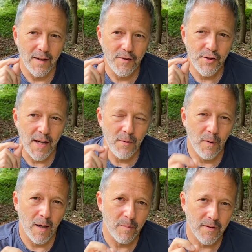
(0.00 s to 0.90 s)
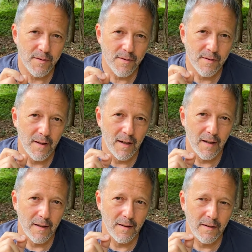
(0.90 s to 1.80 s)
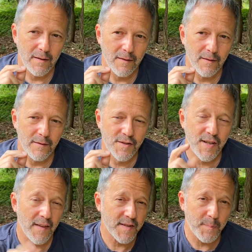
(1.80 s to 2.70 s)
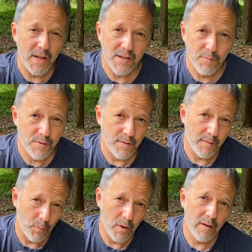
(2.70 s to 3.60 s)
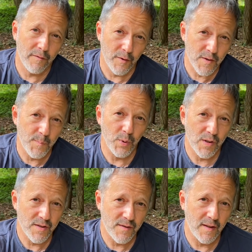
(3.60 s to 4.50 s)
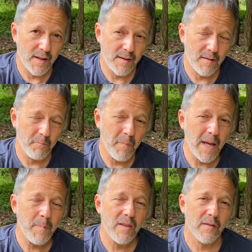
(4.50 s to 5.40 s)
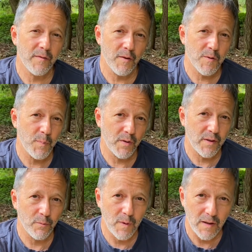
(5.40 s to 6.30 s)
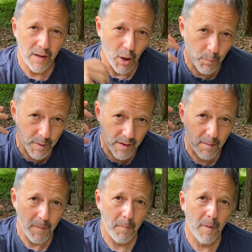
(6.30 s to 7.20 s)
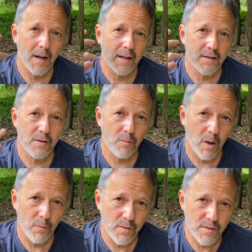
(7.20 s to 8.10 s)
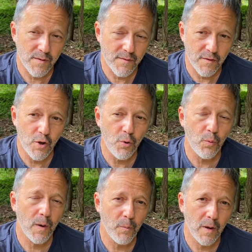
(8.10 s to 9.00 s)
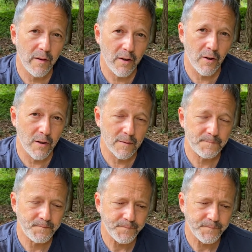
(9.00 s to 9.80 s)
Jane Roberts, Seth Speaks was one of the first books that, maybe the first book that really opened up my mind to who we really are.